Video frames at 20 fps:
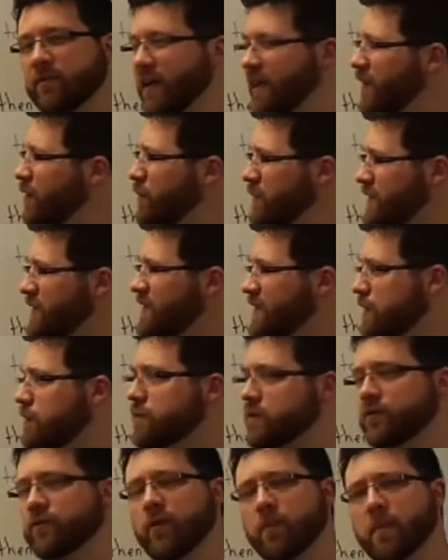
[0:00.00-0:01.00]
I know it
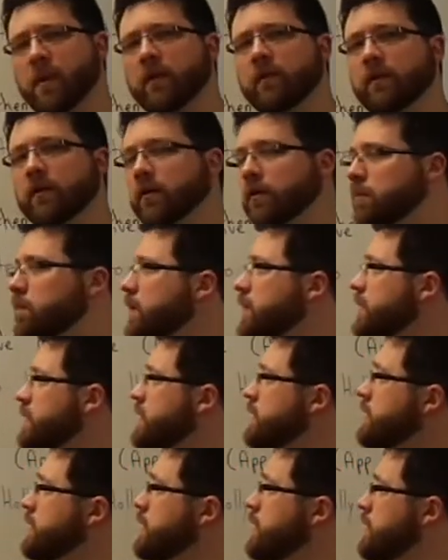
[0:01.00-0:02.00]
sounds familiar, but
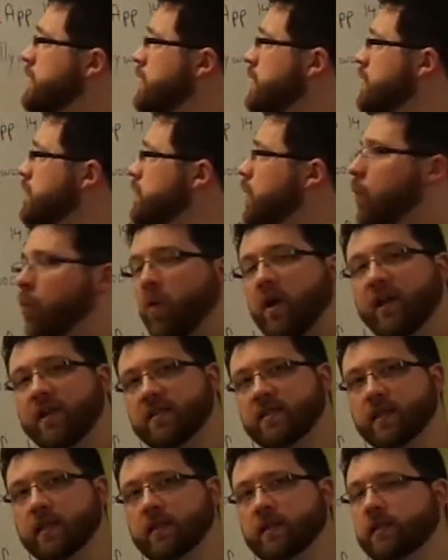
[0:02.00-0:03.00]
what
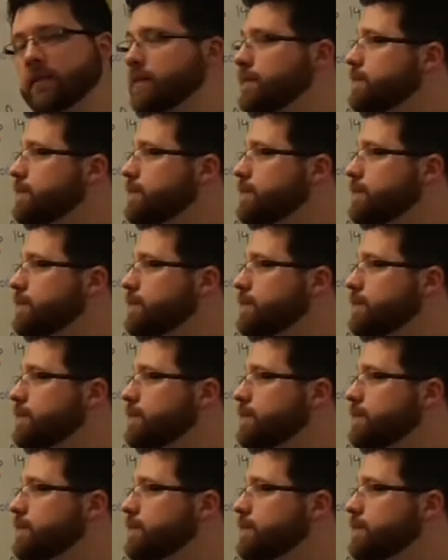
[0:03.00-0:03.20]
is it?